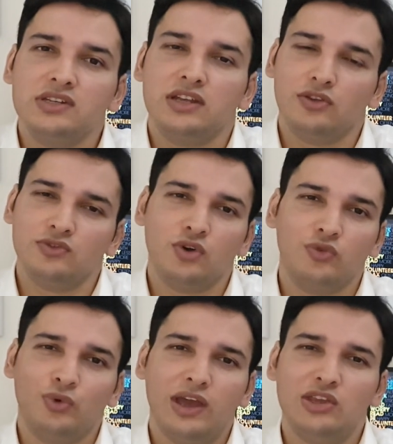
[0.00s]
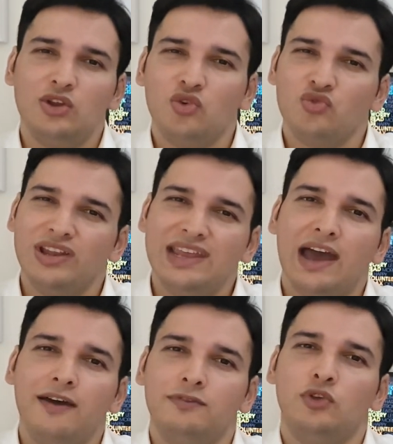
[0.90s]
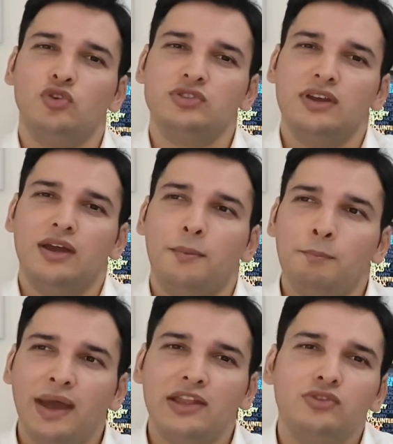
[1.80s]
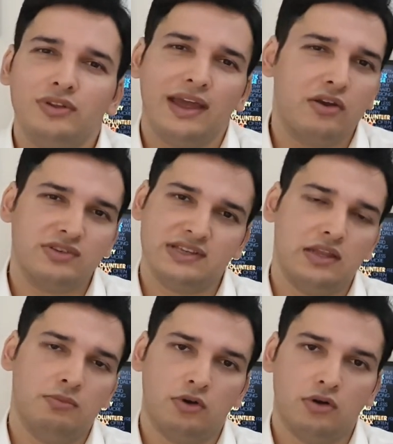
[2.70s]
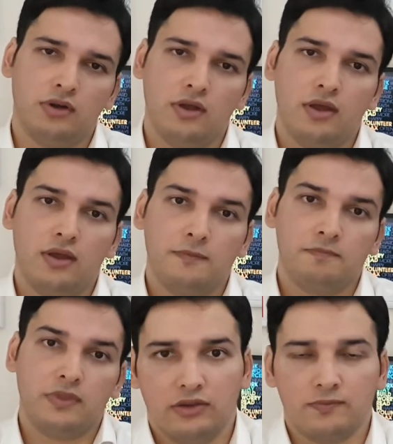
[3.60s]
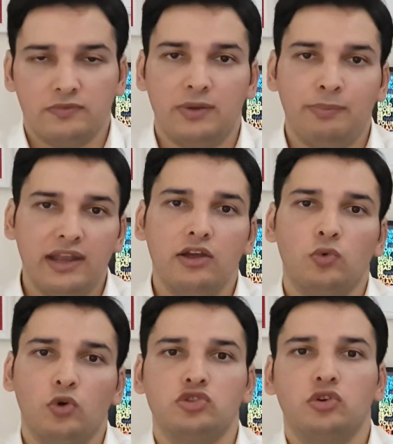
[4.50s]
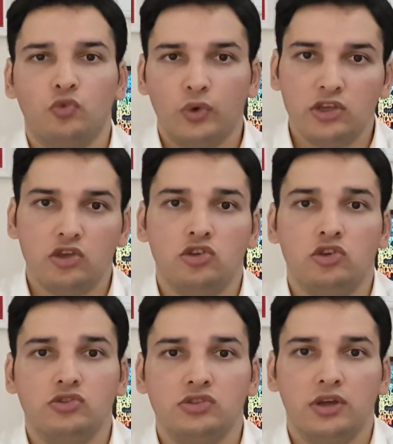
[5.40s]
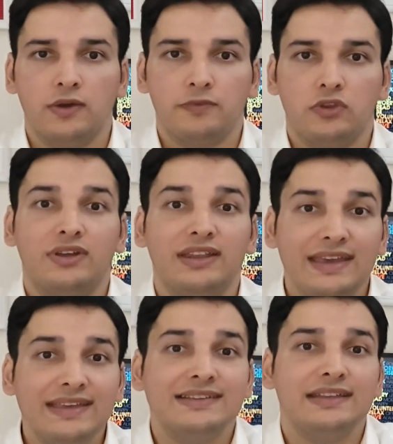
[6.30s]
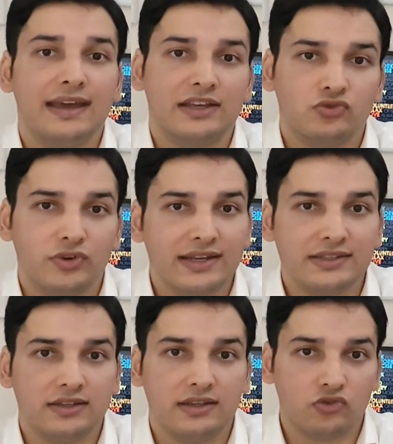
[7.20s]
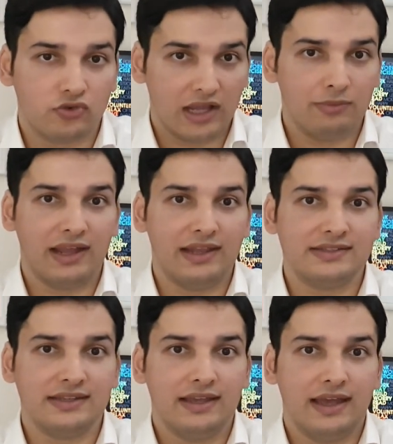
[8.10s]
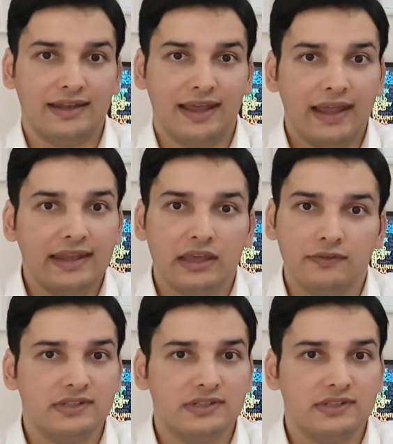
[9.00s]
done on software, you don't really have those manual errors anymore. Depending on what software you use, you can easily extract the trial balance at any given